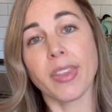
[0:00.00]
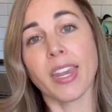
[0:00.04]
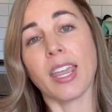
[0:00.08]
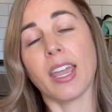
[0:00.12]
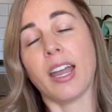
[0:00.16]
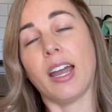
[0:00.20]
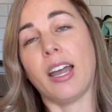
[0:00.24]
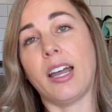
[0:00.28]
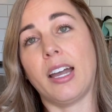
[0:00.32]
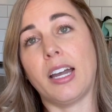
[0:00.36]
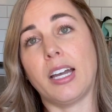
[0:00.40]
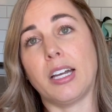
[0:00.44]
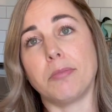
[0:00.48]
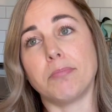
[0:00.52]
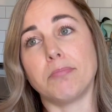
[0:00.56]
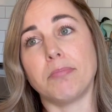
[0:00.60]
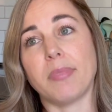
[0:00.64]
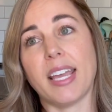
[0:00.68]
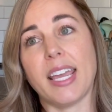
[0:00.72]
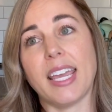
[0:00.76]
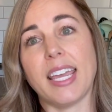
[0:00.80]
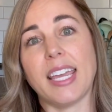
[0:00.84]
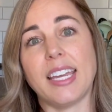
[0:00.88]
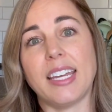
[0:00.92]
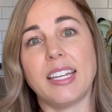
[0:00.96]

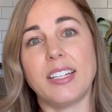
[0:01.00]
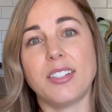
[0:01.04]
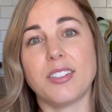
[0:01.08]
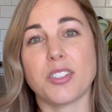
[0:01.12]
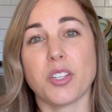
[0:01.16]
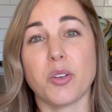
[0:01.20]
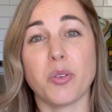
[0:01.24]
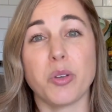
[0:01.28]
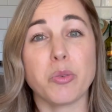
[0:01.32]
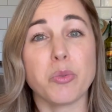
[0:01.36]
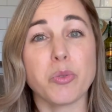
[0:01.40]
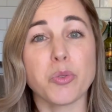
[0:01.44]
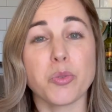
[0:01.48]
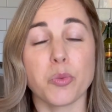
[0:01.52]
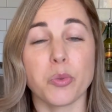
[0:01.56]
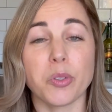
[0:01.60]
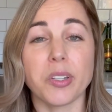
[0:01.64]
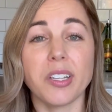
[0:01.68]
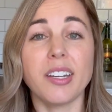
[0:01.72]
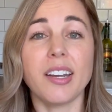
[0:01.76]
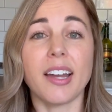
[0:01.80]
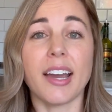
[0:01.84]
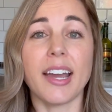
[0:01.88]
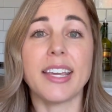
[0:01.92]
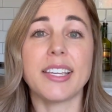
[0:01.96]
And so it was really
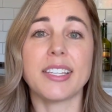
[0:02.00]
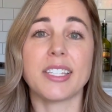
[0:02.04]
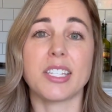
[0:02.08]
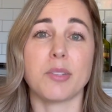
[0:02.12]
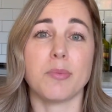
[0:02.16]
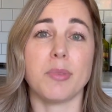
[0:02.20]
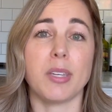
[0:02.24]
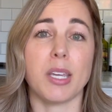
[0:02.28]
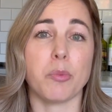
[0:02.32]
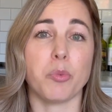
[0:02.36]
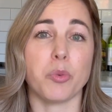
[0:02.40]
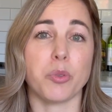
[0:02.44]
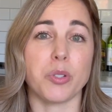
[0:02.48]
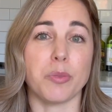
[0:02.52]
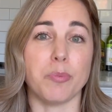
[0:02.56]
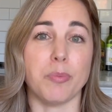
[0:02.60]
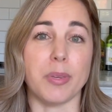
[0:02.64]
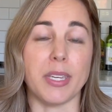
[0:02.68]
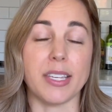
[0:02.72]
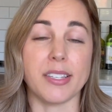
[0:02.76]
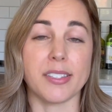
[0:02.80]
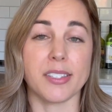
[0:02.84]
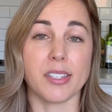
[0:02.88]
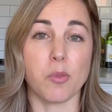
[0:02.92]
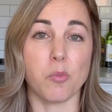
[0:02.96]
nice to be able to
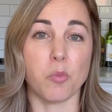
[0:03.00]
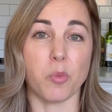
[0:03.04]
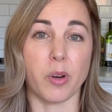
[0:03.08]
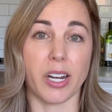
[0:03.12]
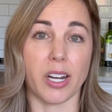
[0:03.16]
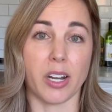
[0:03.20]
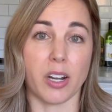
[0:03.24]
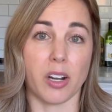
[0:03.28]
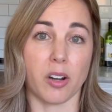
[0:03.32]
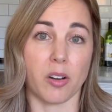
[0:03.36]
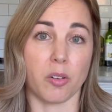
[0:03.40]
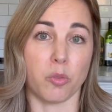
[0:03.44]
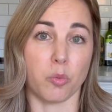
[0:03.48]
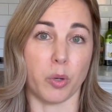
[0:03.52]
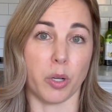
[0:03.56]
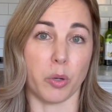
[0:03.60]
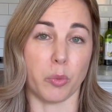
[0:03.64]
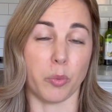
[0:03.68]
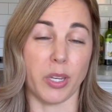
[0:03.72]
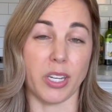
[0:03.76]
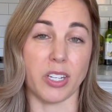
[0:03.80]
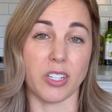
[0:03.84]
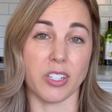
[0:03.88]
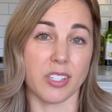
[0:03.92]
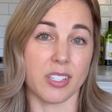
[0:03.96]
be somewhere where
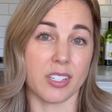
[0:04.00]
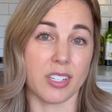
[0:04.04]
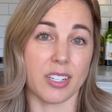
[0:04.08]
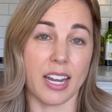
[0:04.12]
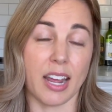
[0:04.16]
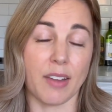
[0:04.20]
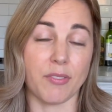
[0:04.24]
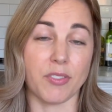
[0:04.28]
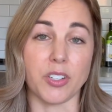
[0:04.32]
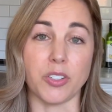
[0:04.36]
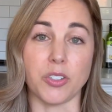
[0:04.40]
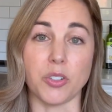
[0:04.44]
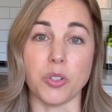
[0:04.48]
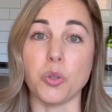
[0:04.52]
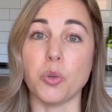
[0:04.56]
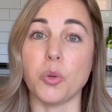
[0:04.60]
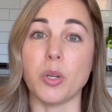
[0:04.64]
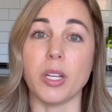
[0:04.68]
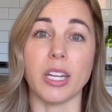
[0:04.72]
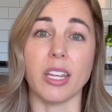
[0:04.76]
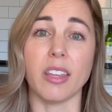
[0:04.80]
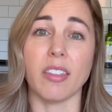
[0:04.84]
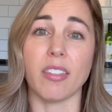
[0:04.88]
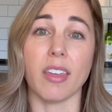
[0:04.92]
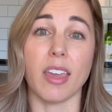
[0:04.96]
we just didn't have to do
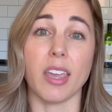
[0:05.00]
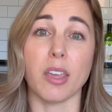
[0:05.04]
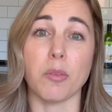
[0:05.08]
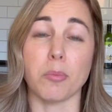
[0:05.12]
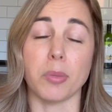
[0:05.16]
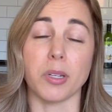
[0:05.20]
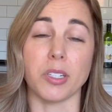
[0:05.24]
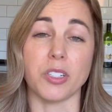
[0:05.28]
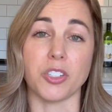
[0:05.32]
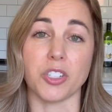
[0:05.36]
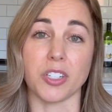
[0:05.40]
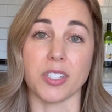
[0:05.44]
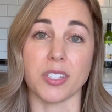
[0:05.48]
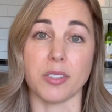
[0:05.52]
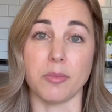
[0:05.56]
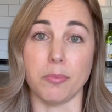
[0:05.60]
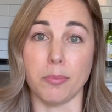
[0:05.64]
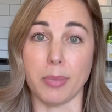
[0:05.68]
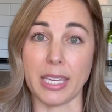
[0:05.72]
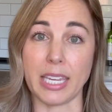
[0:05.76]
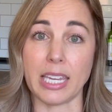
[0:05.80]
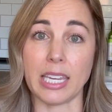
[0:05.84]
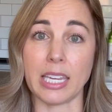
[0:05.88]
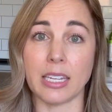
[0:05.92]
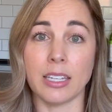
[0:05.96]
anything but just
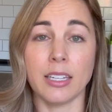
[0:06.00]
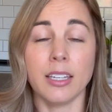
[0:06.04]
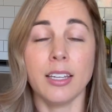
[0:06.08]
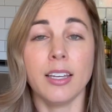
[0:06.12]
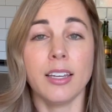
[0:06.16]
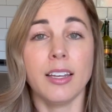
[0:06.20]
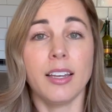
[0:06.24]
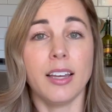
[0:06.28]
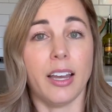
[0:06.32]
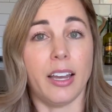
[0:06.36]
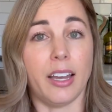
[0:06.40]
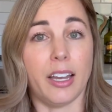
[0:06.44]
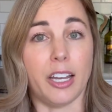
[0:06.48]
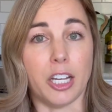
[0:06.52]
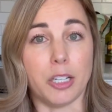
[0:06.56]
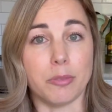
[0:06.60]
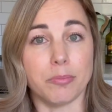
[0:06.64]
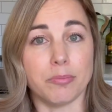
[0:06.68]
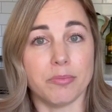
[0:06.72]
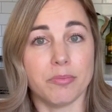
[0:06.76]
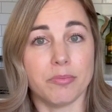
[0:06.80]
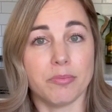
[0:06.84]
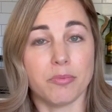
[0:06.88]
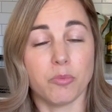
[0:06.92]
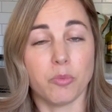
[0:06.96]
be.
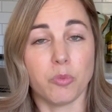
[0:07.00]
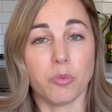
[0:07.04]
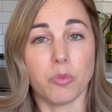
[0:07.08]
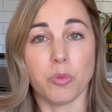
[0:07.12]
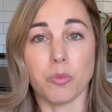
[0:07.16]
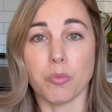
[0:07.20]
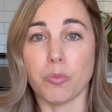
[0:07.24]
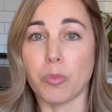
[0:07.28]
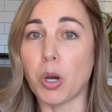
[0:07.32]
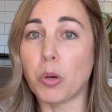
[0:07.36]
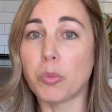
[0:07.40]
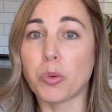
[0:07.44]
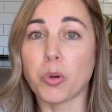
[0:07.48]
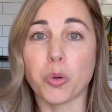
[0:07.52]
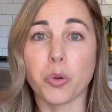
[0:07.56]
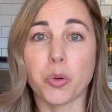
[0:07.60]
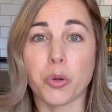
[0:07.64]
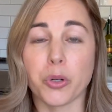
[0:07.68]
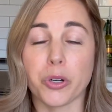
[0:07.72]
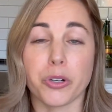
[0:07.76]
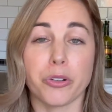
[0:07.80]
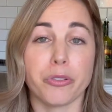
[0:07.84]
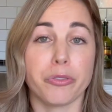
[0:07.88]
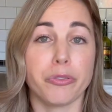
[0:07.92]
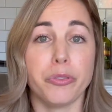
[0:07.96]
Mobile
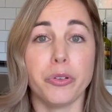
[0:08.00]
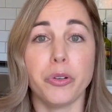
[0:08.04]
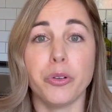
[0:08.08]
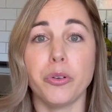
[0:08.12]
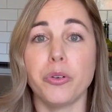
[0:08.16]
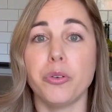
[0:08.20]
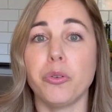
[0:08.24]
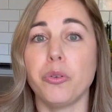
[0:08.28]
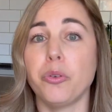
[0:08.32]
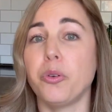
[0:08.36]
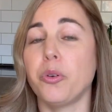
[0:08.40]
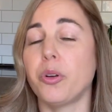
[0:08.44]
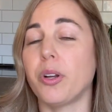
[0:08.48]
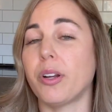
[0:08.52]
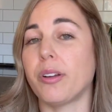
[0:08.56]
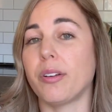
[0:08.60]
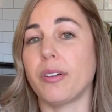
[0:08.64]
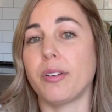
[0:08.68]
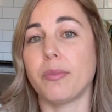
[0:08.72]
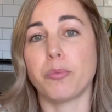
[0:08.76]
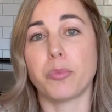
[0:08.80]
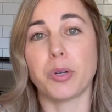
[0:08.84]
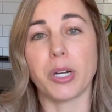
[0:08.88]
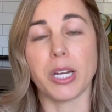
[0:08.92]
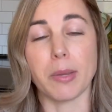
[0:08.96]
order food,
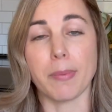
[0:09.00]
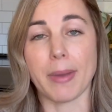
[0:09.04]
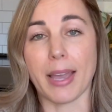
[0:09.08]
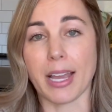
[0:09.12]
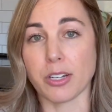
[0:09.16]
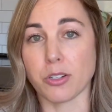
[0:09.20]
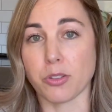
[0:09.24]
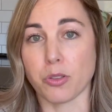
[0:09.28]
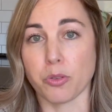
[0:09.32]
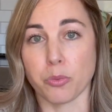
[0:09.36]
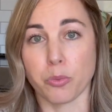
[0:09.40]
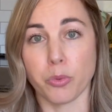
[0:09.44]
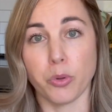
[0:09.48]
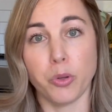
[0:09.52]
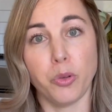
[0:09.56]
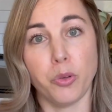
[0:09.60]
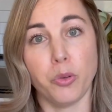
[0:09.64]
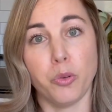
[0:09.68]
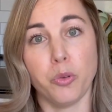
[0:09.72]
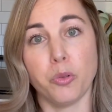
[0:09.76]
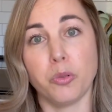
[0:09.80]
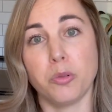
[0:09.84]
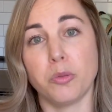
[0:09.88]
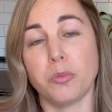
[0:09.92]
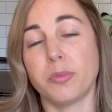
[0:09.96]
bring it back to the
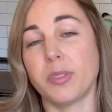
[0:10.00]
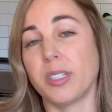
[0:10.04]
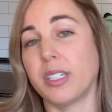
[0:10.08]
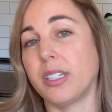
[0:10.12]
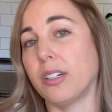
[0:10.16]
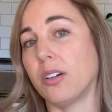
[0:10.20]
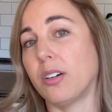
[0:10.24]
room,